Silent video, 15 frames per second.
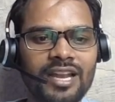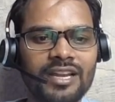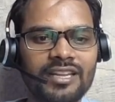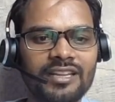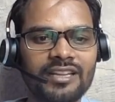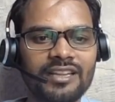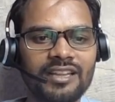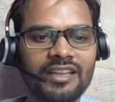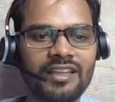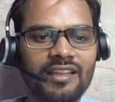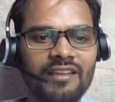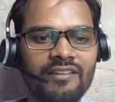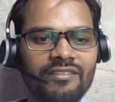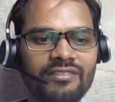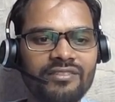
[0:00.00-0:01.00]
ID.
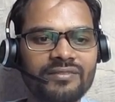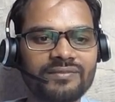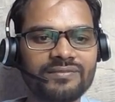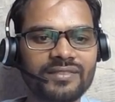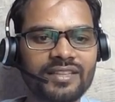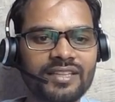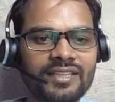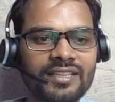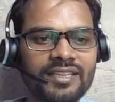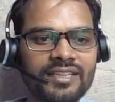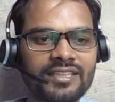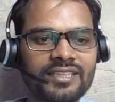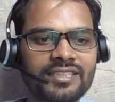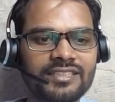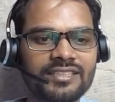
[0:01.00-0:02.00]
If
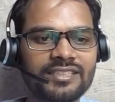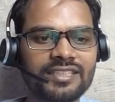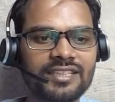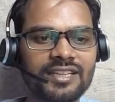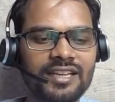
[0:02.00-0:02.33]
it is